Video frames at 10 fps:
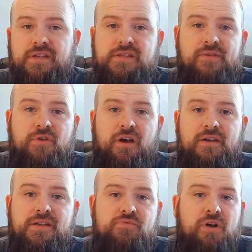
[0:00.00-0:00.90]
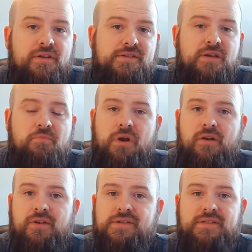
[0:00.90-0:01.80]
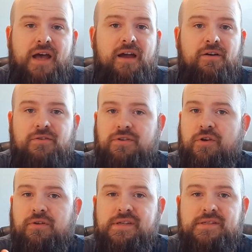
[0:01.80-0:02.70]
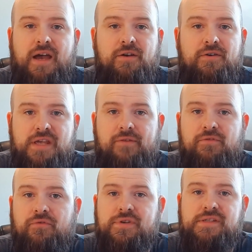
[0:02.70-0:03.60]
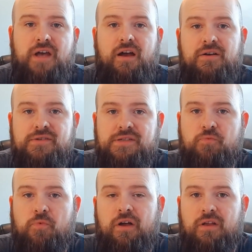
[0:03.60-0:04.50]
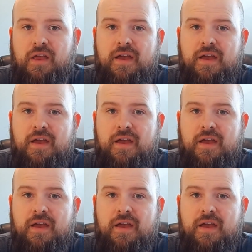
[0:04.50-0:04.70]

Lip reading: they've done, as well as compare their style. You know, designers have different styles as well.